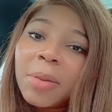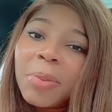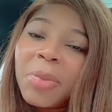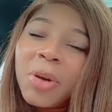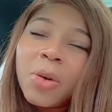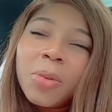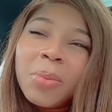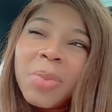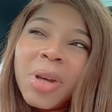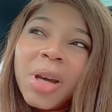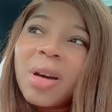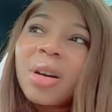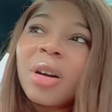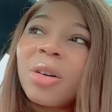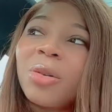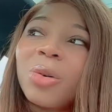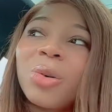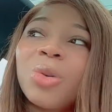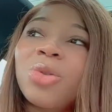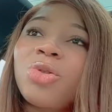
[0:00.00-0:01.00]
b- being on
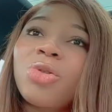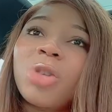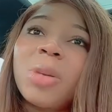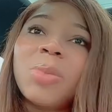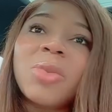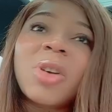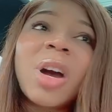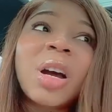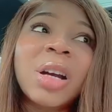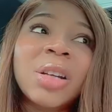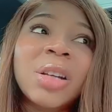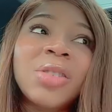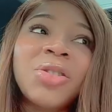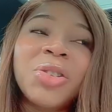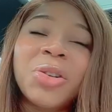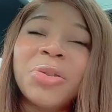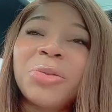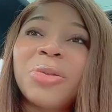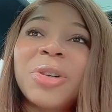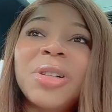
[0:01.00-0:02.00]
a road trip talking to
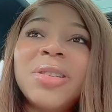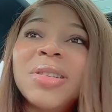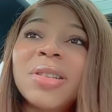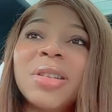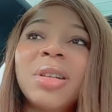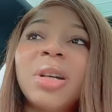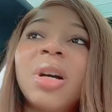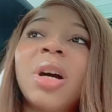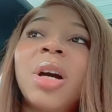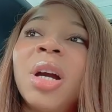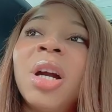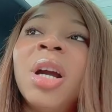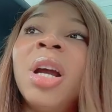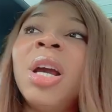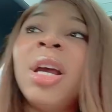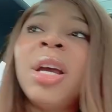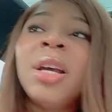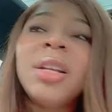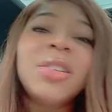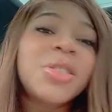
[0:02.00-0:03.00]
your friends in the car
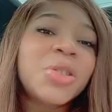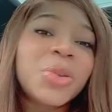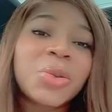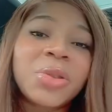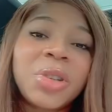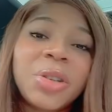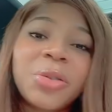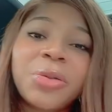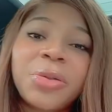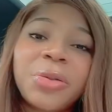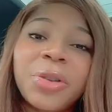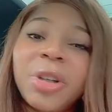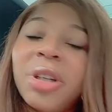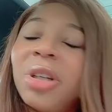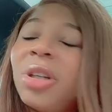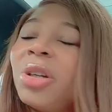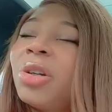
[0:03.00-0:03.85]
it's no different you